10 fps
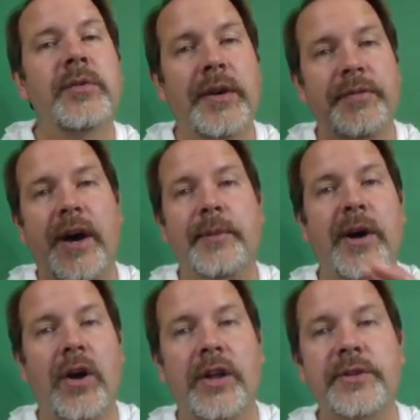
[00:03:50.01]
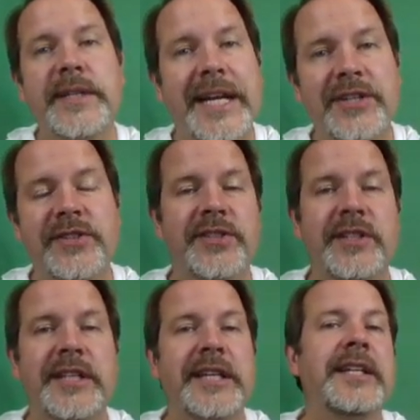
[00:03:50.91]
We've thought about all the reagents
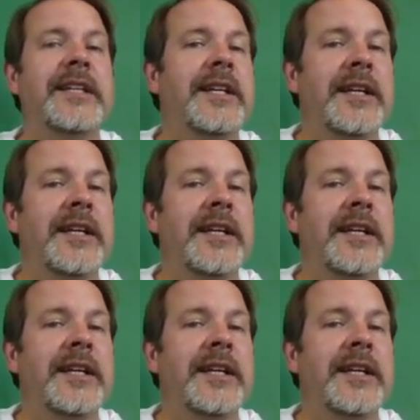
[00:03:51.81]
you need,